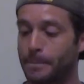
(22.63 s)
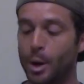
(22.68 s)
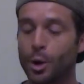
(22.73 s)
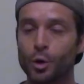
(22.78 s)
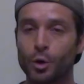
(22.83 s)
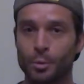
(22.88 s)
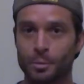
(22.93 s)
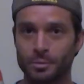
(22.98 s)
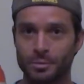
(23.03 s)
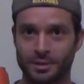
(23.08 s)

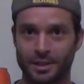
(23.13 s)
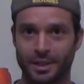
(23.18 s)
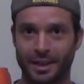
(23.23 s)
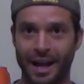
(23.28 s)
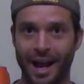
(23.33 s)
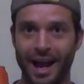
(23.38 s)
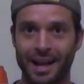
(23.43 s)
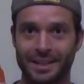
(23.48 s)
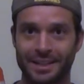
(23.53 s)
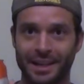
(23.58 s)
Boom
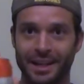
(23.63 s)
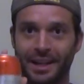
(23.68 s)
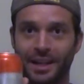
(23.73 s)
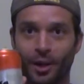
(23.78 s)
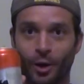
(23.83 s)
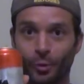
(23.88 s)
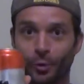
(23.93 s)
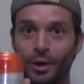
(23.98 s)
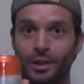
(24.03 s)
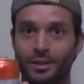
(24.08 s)

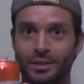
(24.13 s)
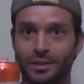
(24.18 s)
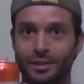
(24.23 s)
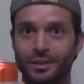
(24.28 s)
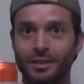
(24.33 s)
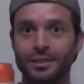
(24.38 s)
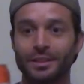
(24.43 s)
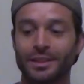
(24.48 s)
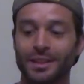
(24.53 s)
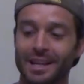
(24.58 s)
Tecate
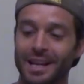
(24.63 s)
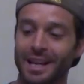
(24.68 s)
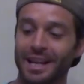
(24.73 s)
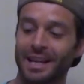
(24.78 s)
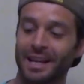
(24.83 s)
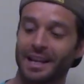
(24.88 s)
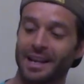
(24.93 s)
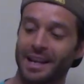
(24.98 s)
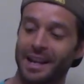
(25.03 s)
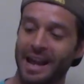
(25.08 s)
Original,
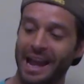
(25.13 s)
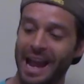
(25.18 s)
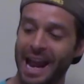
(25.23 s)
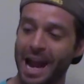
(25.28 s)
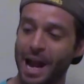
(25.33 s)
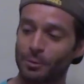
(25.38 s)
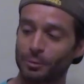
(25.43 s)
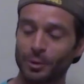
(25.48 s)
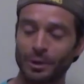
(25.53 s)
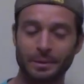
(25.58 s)

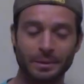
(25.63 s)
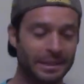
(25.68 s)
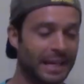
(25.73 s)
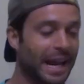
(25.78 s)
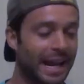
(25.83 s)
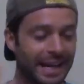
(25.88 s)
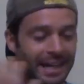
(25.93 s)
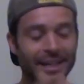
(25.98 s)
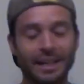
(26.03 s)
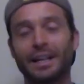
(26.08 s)
and we're
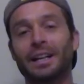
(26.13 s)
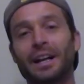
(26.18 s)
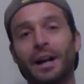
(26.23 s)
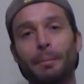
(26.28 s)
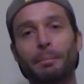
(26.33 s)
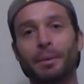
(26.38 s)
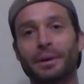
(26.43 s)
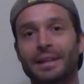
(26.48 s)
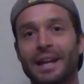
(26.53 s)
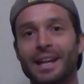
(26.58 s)
taking it
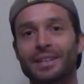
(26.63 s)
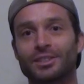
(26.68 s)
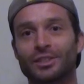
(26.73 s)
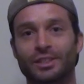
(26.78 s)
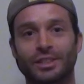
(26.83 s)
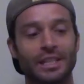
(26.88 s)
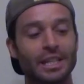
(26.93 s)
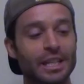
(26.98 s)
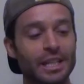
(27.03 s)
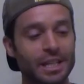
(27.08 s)
up against
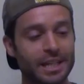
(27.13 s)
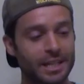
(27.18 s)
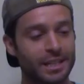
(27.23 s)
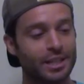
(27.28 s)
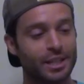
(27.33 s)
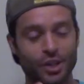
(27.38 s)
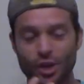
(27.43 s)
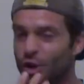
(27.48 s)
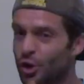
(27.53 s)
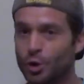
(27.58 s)

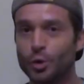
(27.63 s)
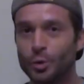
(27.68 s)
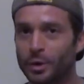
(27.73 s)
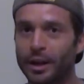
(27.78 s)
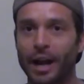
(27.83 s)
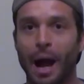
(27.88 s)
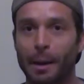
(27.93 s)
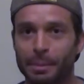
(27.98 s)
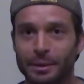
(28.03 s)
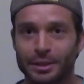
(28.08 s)
the new
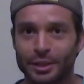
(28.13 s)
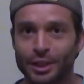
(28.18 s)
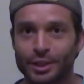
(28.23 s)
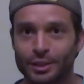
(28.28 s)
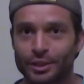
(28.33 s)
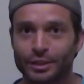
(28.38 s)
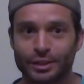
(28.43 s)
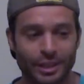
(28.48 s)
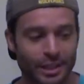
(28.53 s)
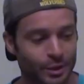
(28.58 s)

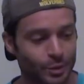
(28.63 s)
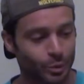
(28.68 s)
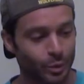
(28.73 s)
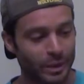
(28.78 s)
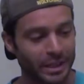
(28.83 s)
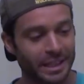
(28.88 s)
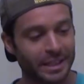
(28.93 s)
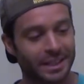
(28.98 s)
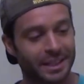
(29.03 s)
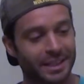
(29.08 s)
competition this
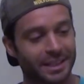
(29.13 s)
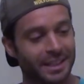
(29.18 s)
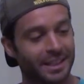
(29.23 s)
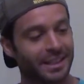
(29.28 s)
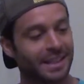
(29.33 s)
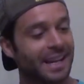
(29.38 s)
week,